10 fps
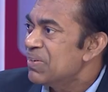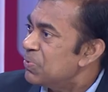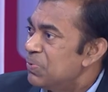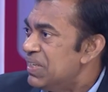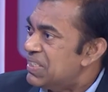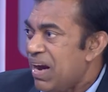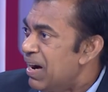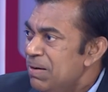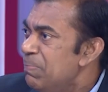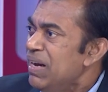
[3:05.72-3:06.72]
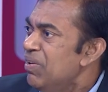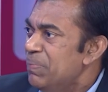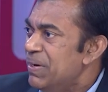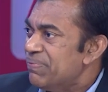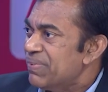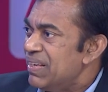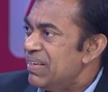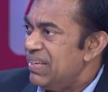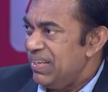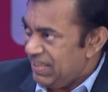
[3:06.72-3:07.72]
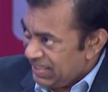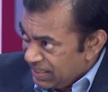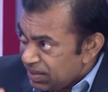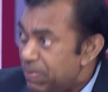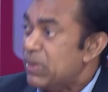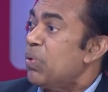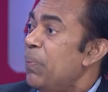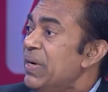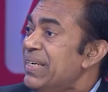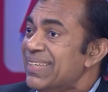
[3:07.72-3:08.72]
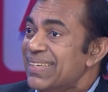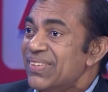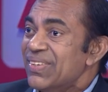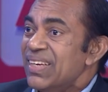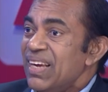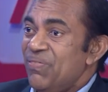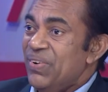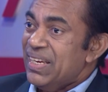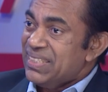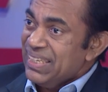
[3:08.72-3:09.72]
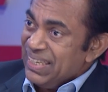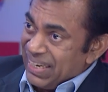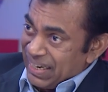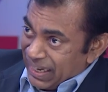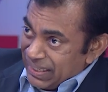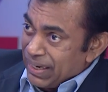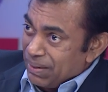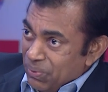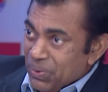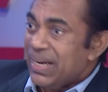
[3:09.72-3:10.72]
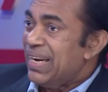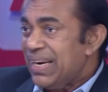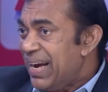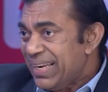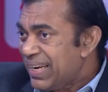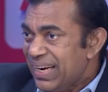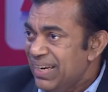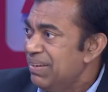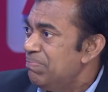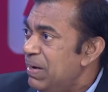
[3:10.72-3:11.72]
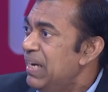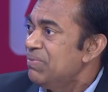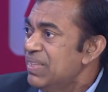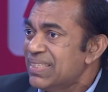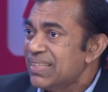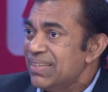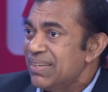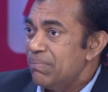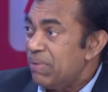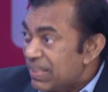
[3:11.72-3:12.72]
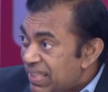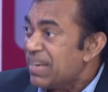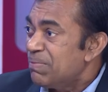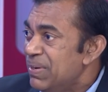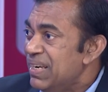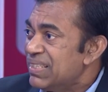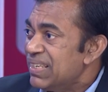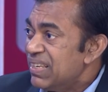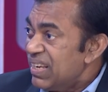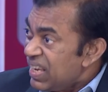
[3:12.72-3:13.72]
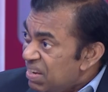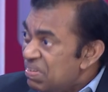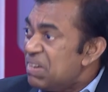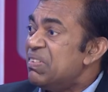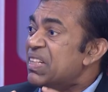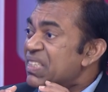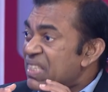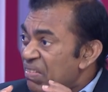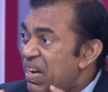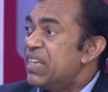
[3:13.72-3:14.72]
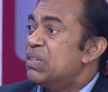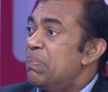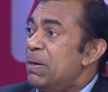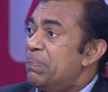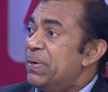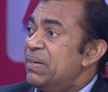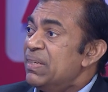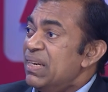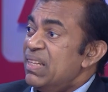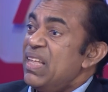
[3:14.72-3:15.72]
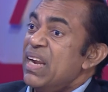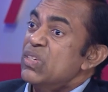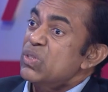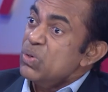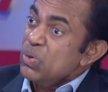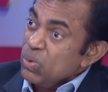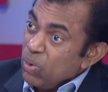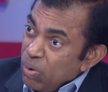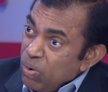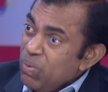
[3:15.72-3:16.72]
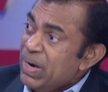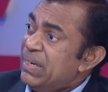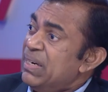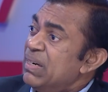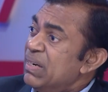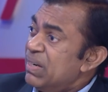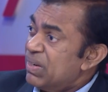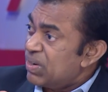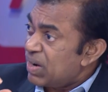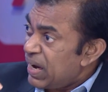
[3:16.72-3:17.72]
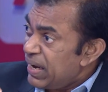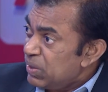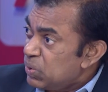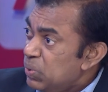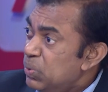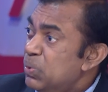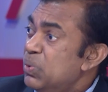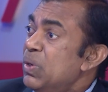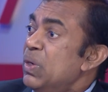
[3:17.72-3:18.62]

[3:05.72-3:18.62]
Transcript: So it's unbelievable. This is metropolitan. Quite. If it is in another remote area, I can believe this. But that means even with the civilized people, there is no one try to